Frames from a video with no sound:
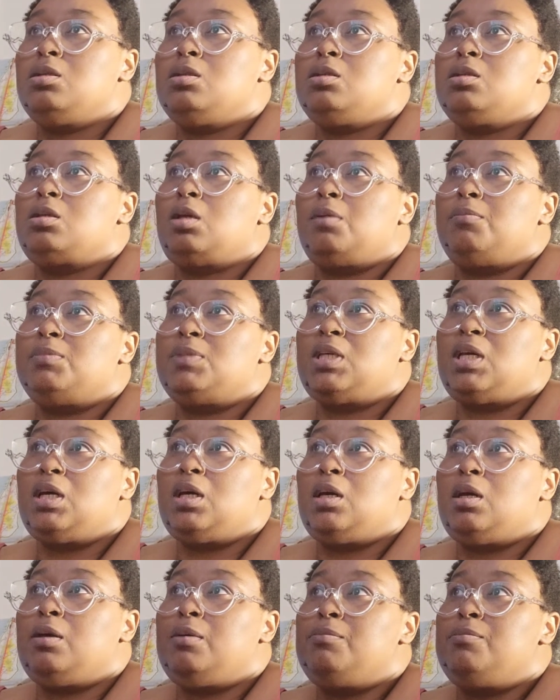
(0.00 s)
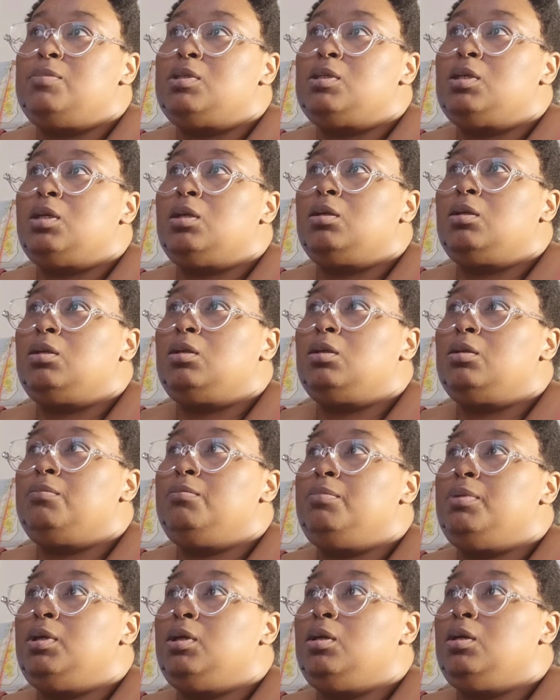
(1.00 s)
Sometimes it
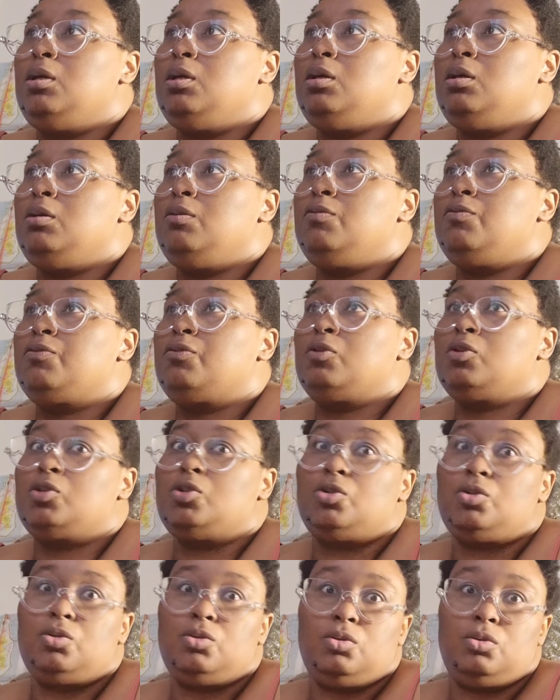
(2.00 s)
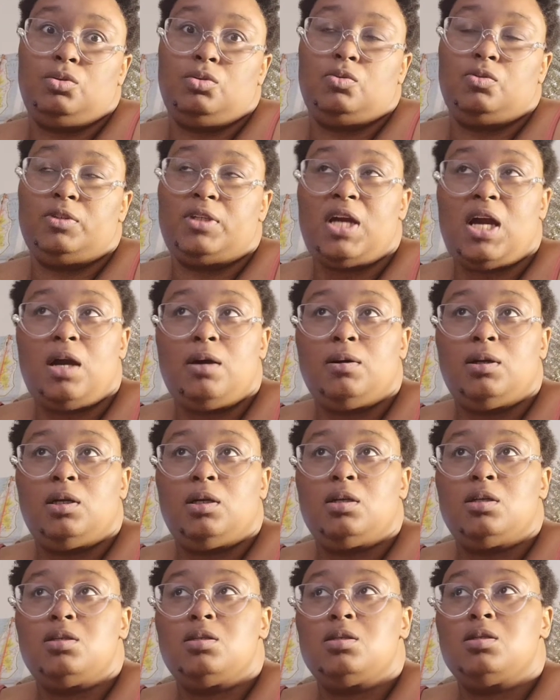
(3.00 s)
could be for 2, 3
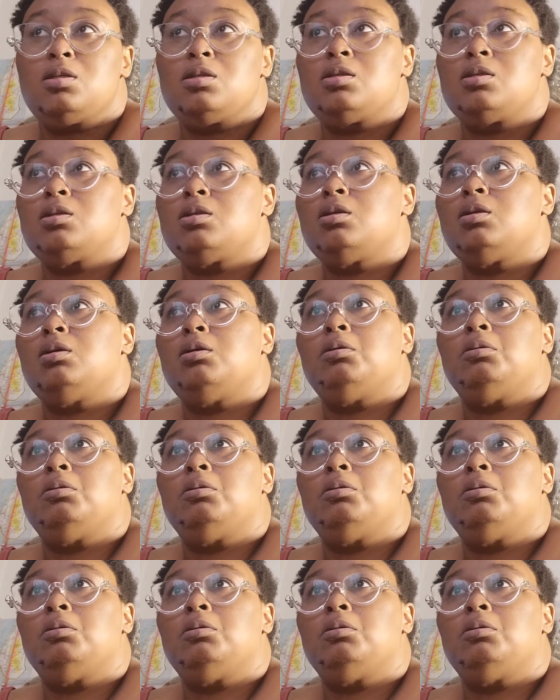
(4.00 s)
hours.